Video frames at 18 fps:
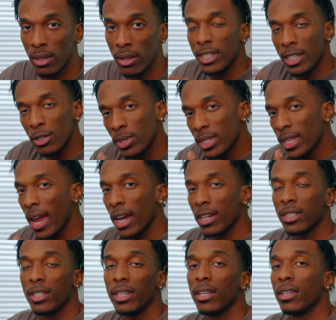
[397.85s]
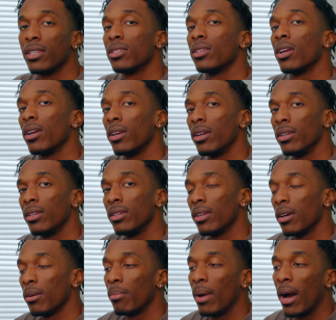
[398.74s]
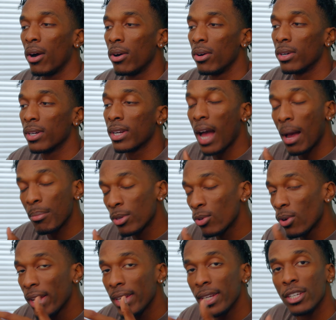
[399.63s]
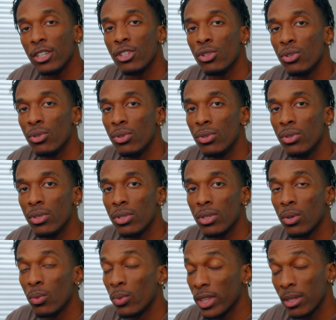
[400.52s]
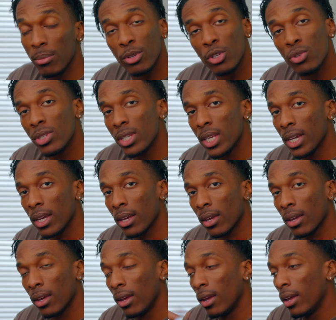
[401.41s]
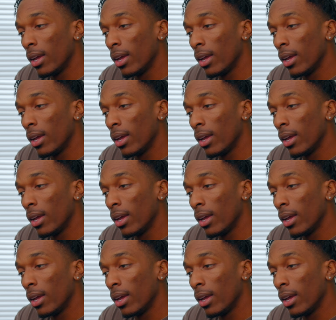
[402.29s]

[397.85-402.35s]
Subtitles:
And she was actually concerned about copyright issues with the music,